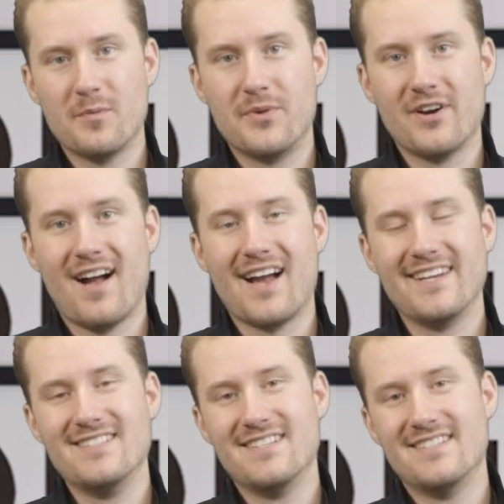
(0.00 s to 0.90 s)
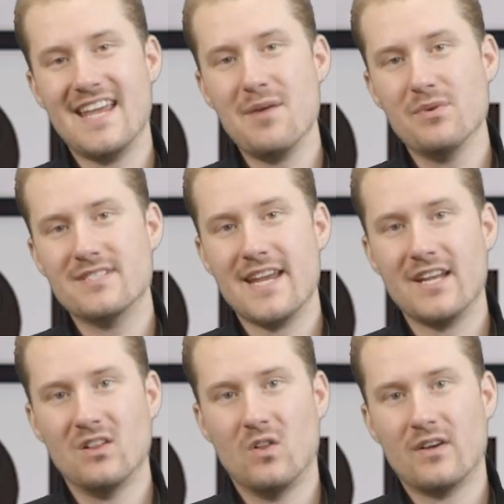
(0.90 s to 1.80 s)
from Pure Hockey. Today we're
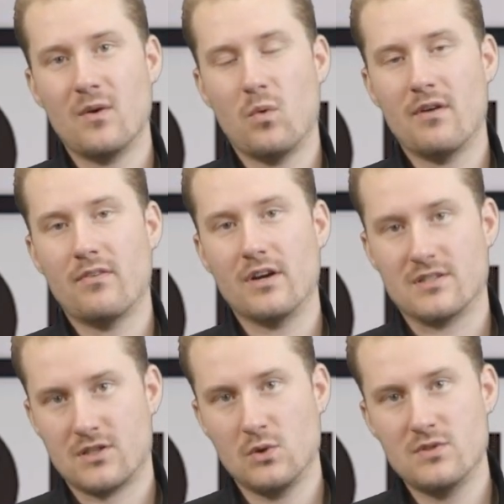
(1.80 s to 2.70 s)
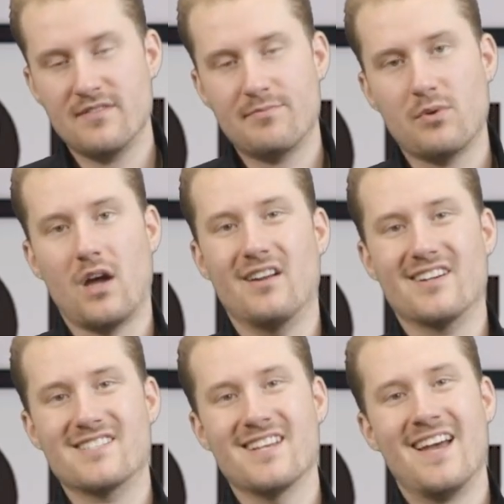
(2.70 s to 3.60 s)
taking a look at one of our exclusive
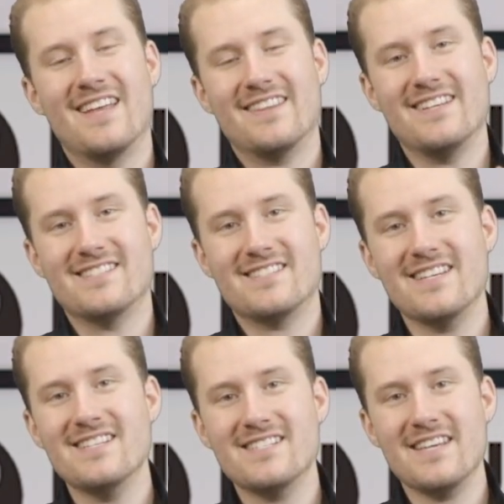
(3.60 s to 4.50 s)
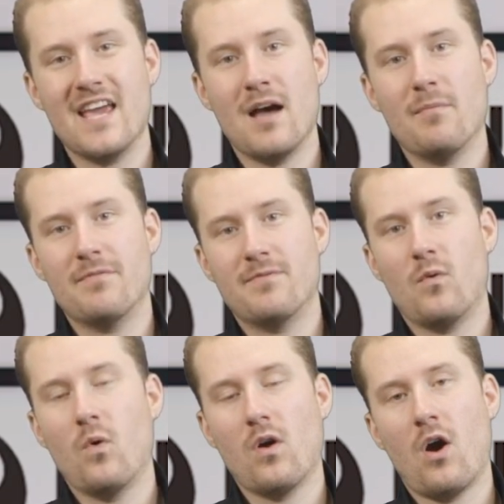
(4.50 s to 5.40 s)
products, the CCM
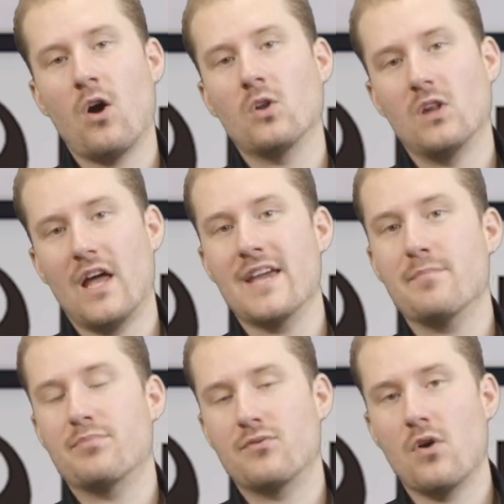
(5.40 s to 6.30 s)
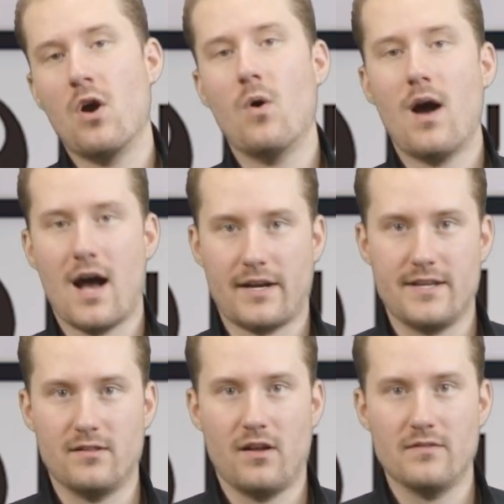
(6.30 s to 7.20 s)
4R Lite Pro
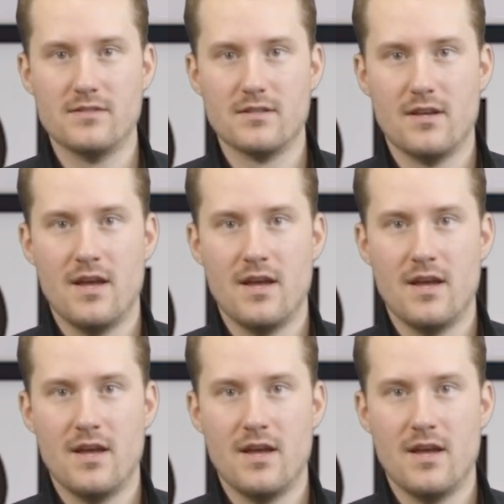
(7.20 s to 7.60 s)
Hockey Gloves.